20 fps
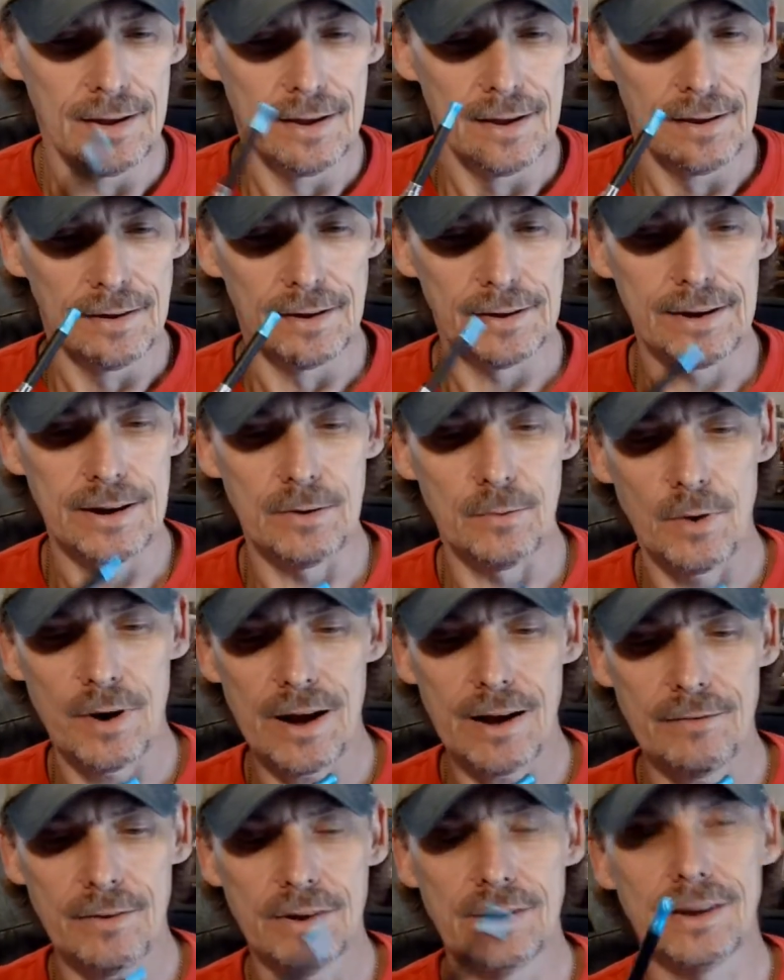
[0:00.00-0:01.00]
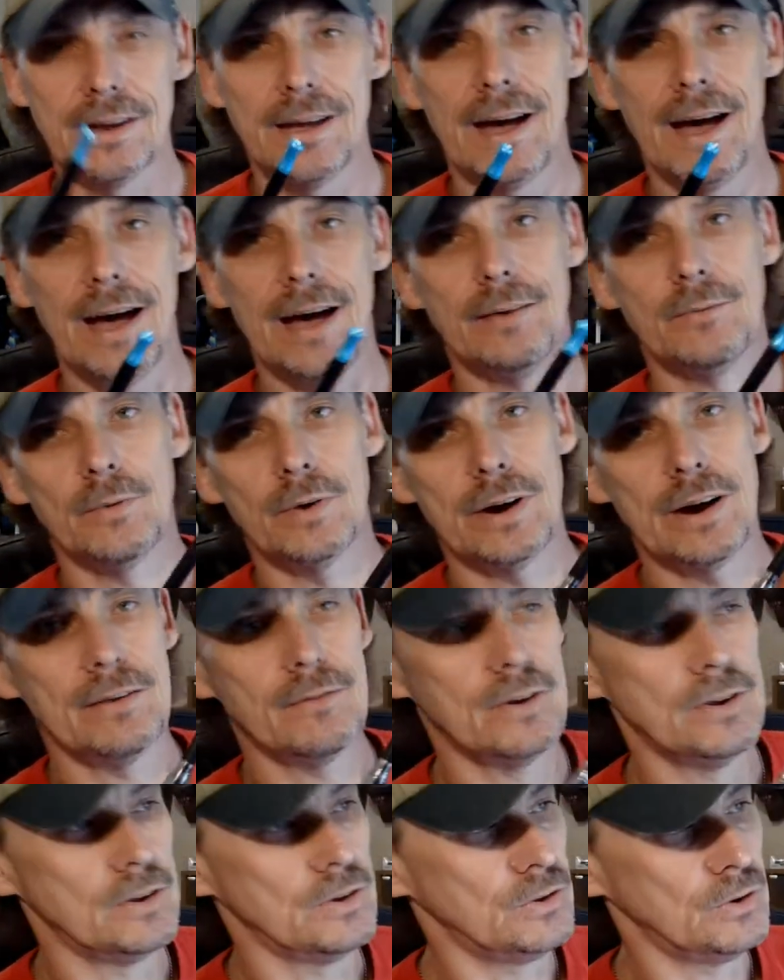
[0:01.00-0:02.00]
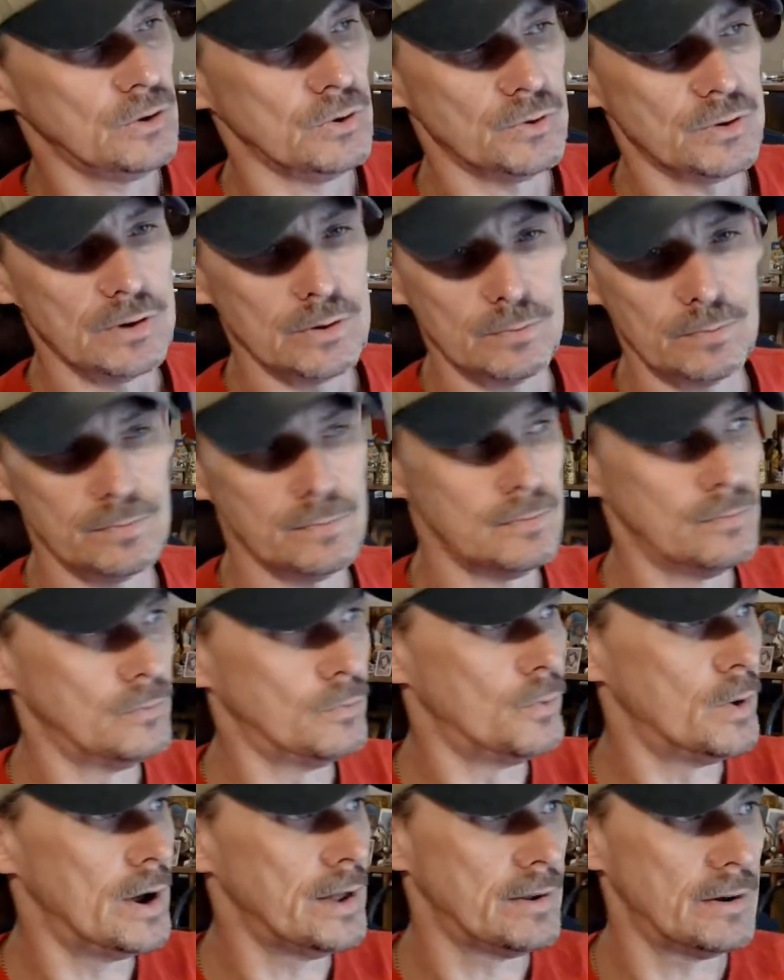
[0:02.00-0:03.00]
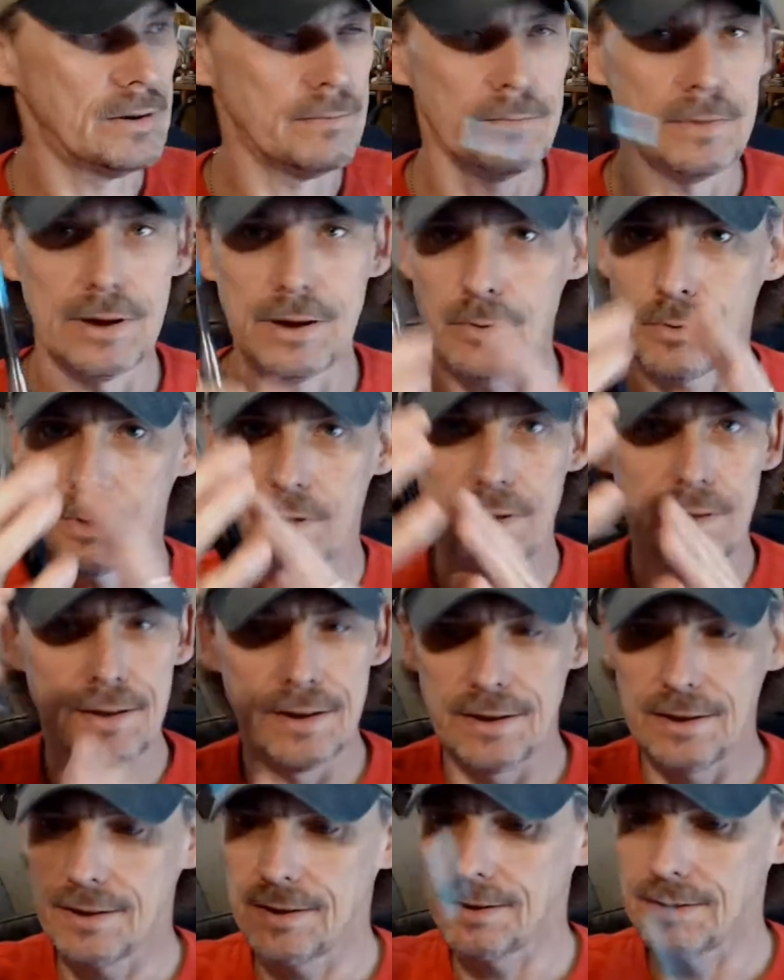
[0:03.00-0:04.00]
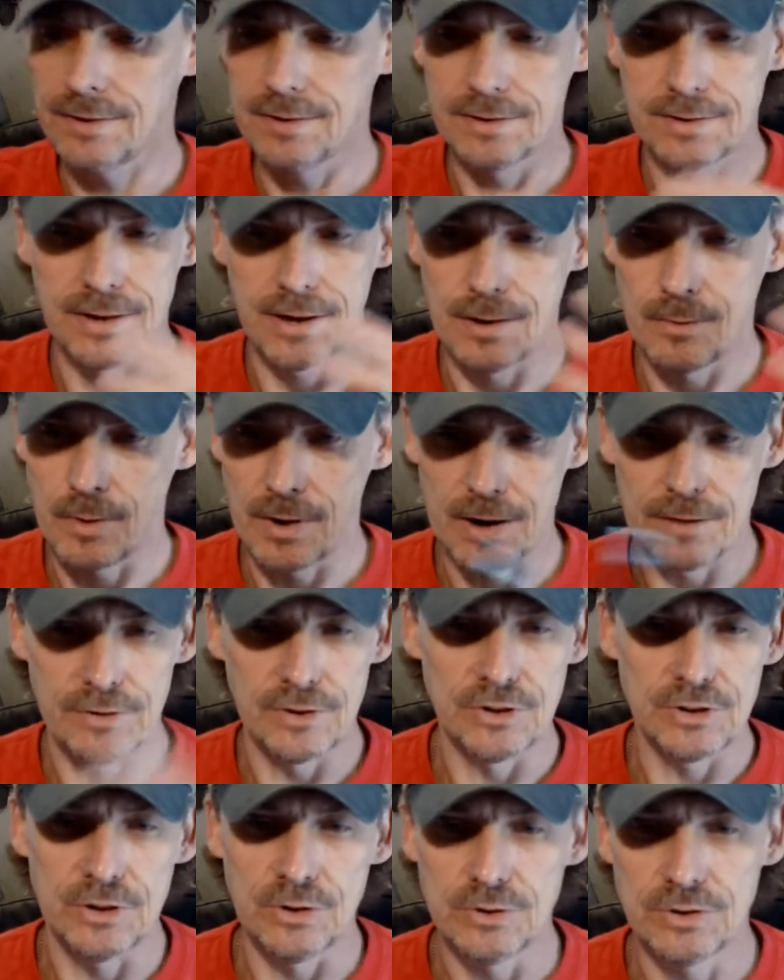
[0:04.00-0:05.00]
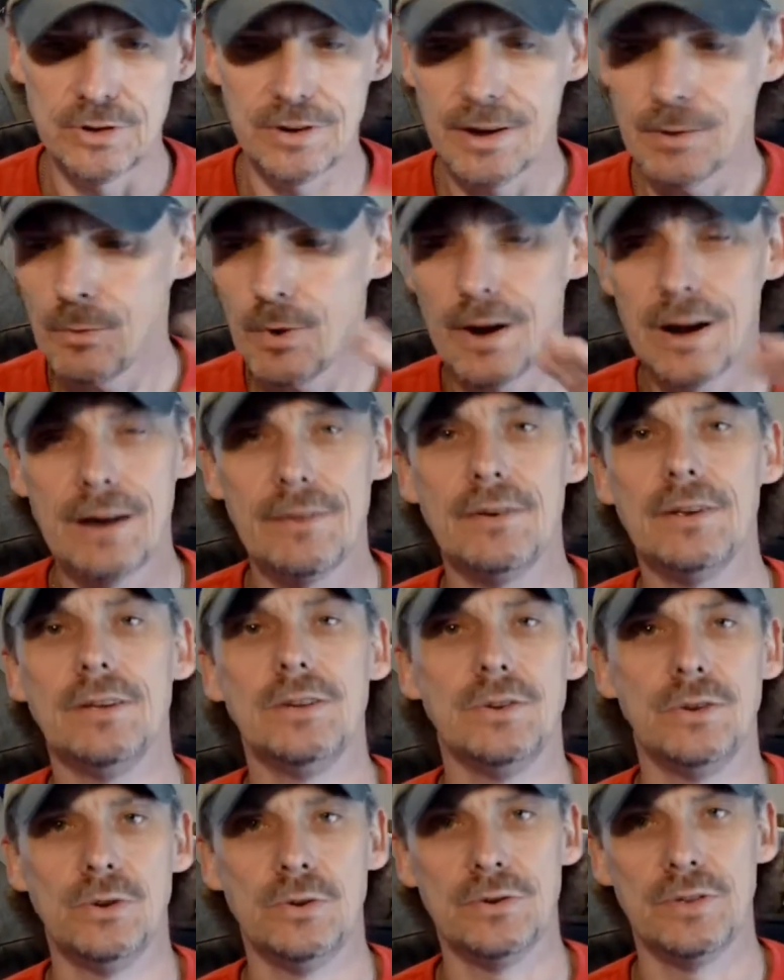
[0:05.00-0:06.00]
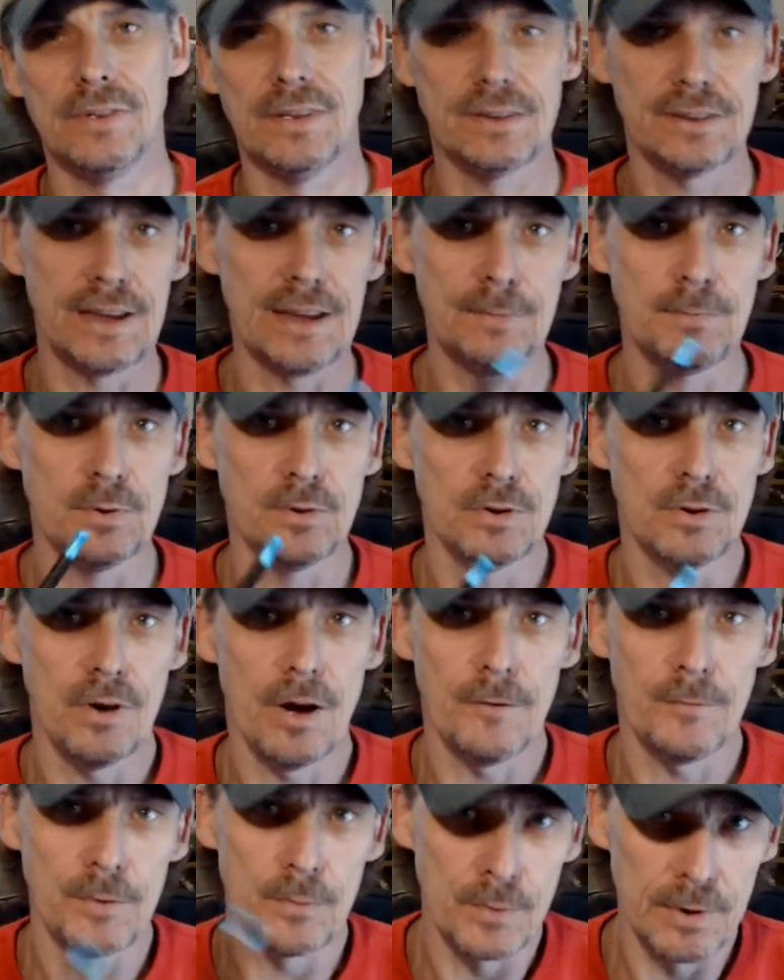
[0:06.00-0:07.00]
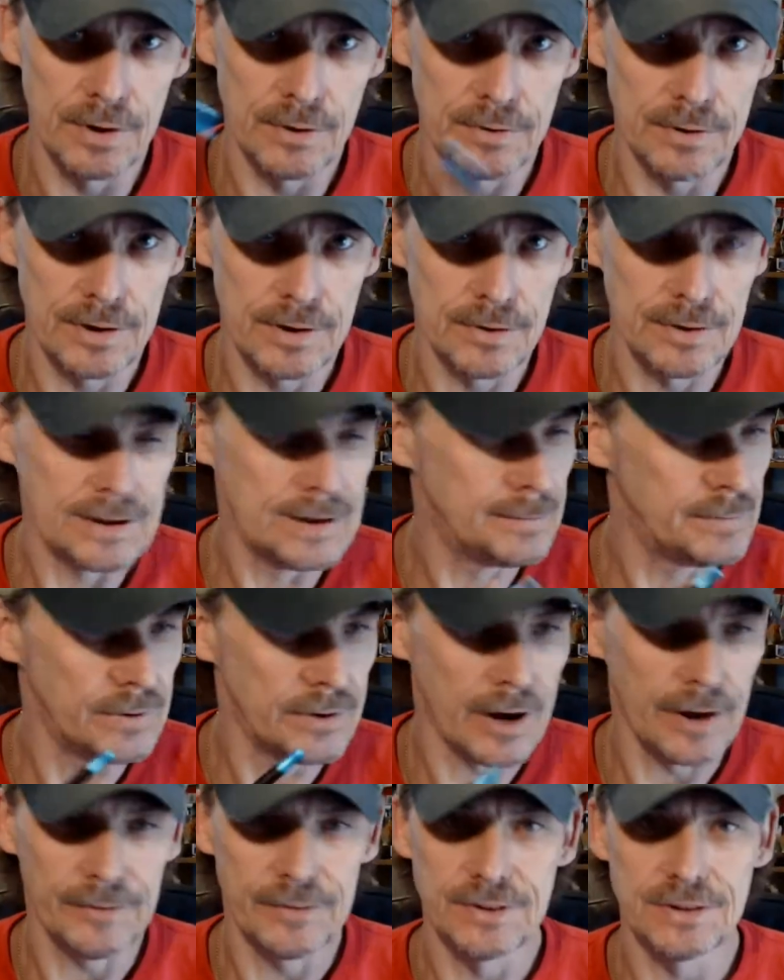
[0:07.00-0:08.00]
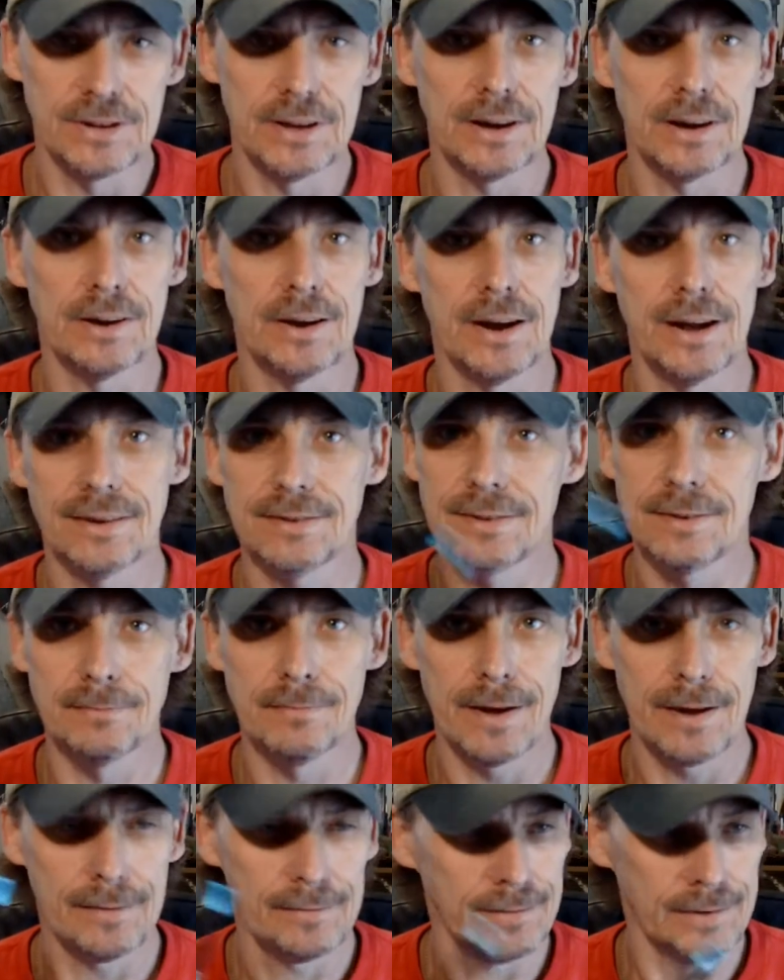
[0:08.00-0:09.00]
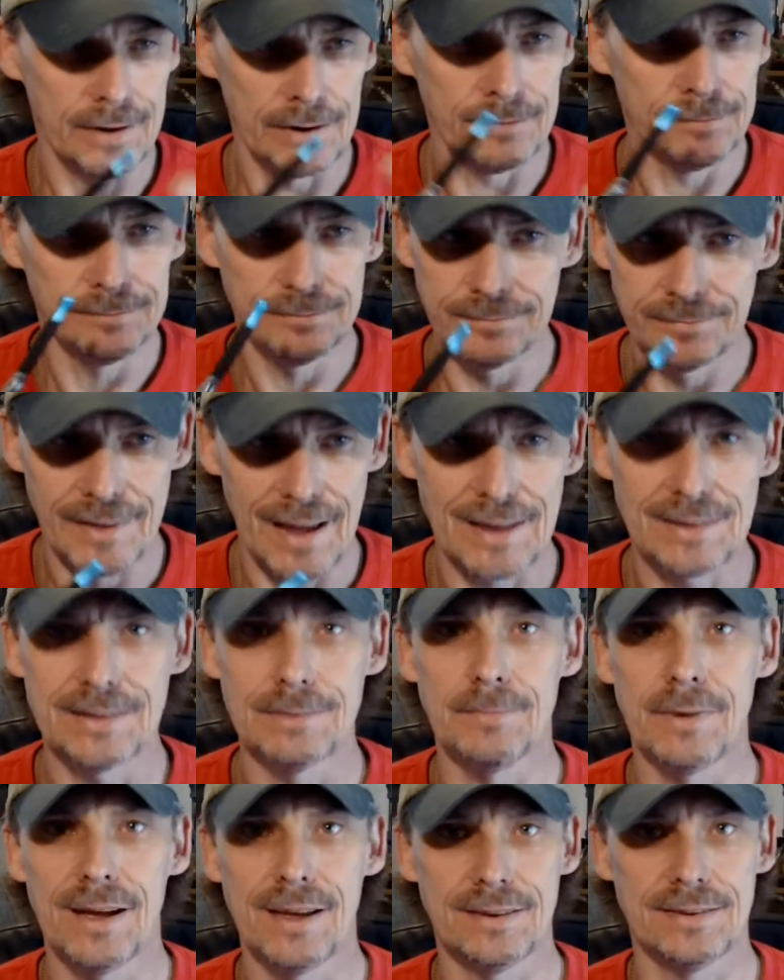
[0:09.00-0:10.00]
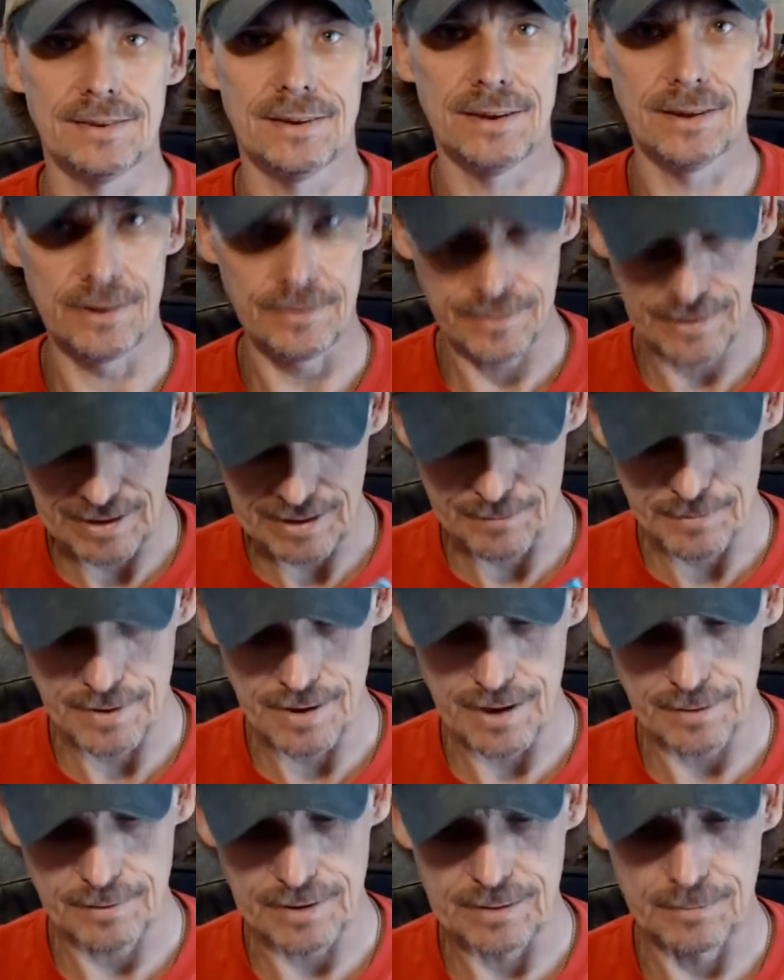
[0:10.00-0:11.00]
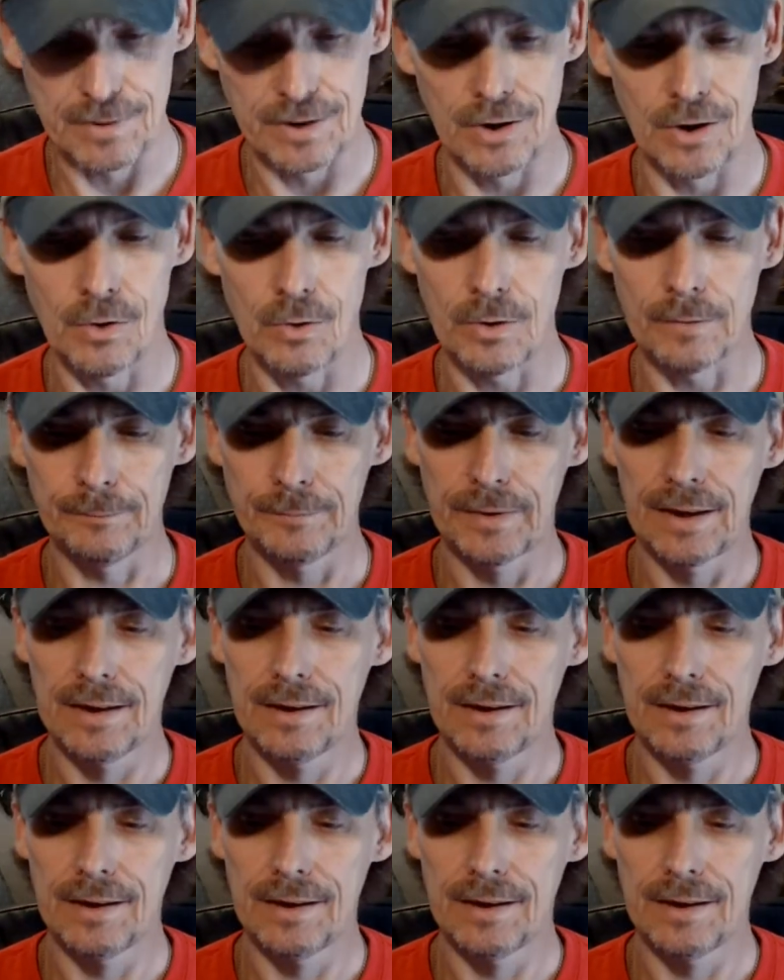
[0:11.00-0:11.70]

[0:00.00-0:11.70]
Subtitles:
Look here, whatever you got, whatever you're using, whether it be one of these, whatever juice you get, whatever you're using that's keeping you off the real deal, keeping you off the cigarettes, then you know, that's the best deal. Keep it up, keep it going.